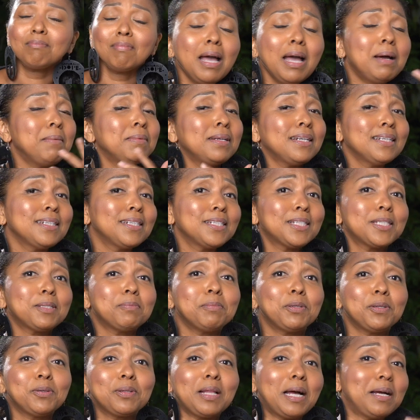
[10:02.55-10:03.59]
I mean, it is
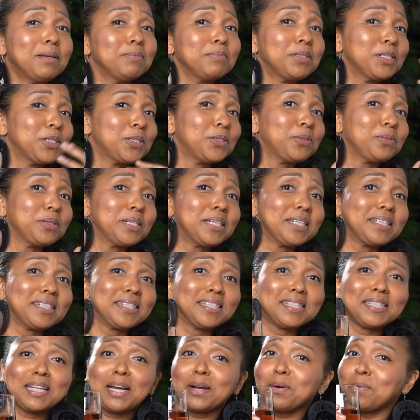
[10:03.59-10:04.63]
smooth. I'm just drinking
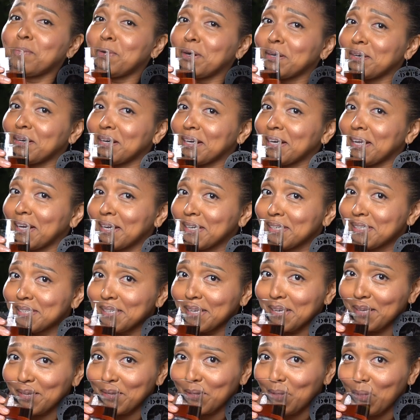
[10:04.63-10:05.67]
this like water, and I could
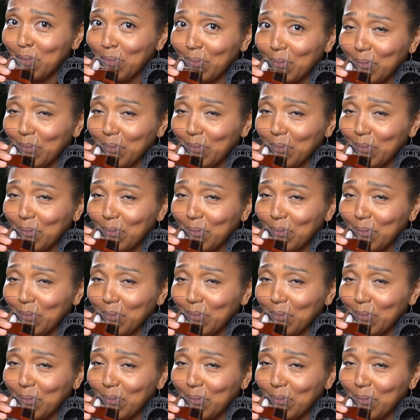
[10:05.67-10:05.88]
tell.